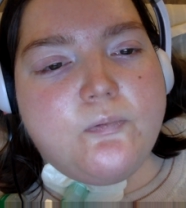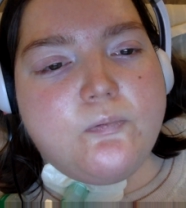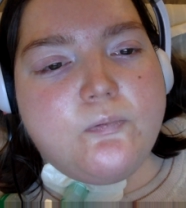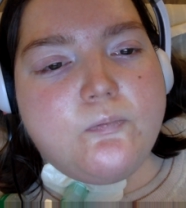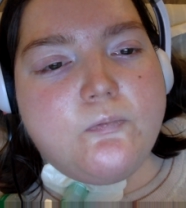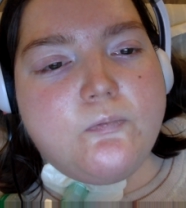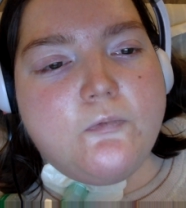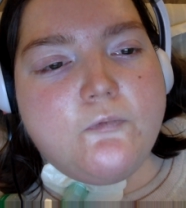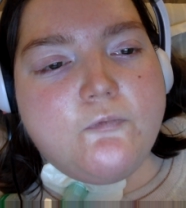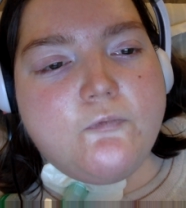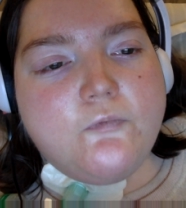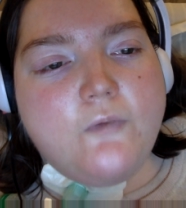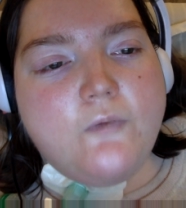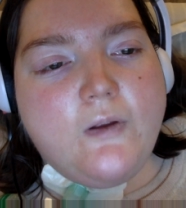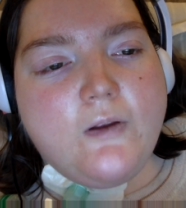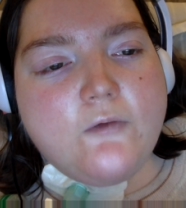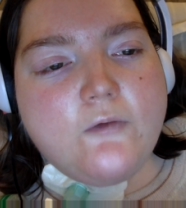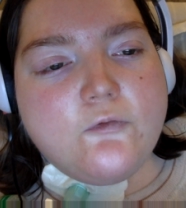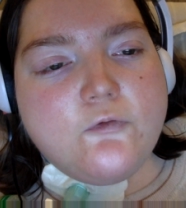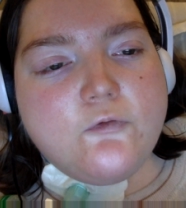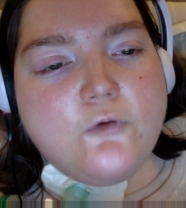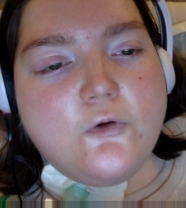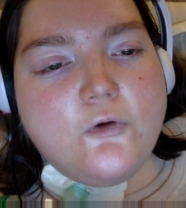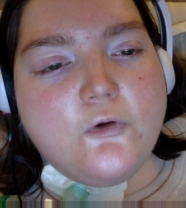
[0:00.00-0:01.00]

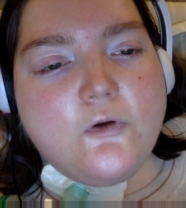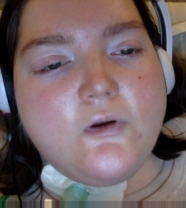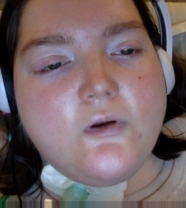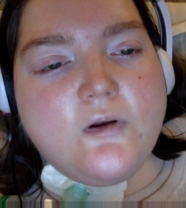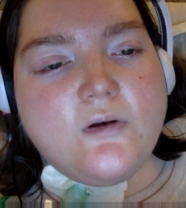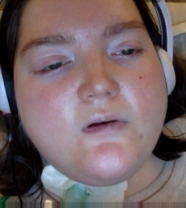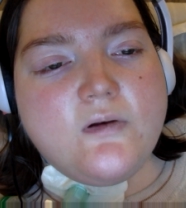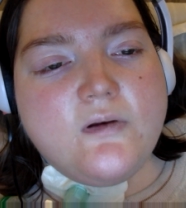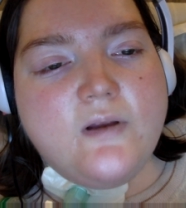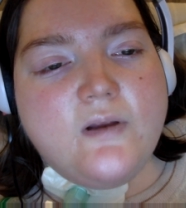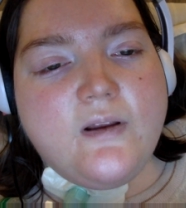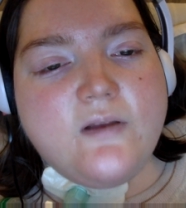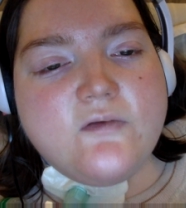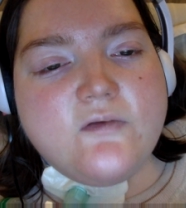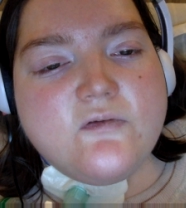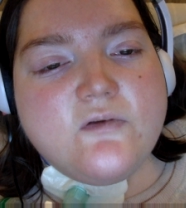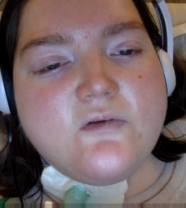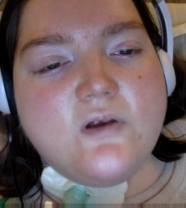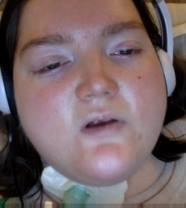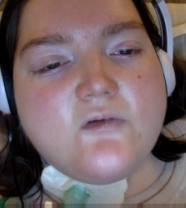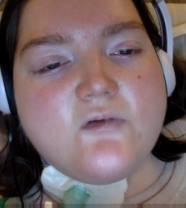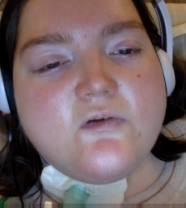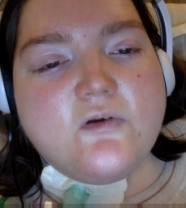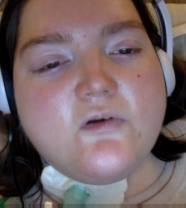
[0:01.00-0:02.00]
referred to in
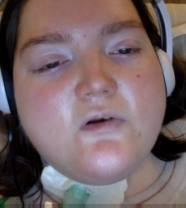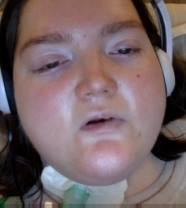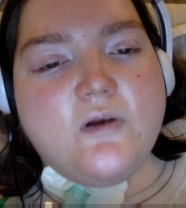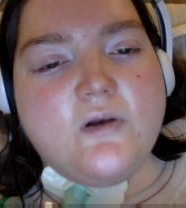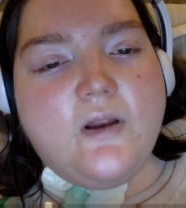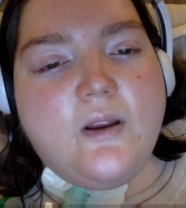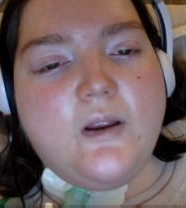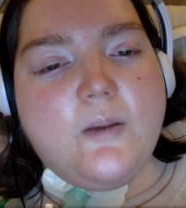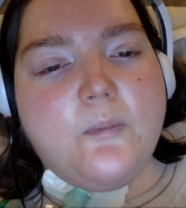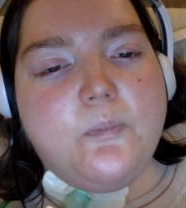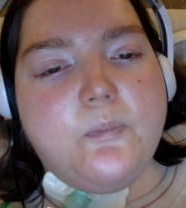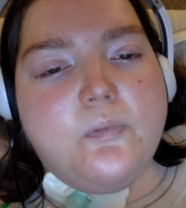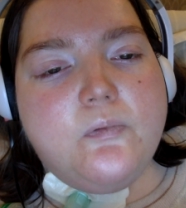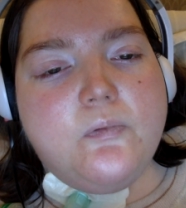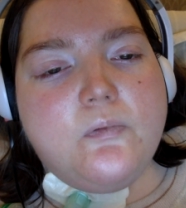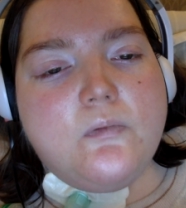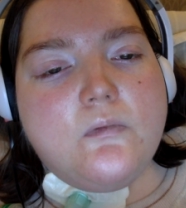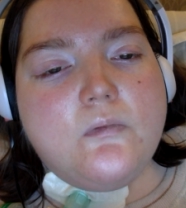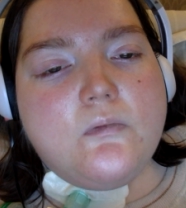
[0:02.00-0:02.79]
this as a nib.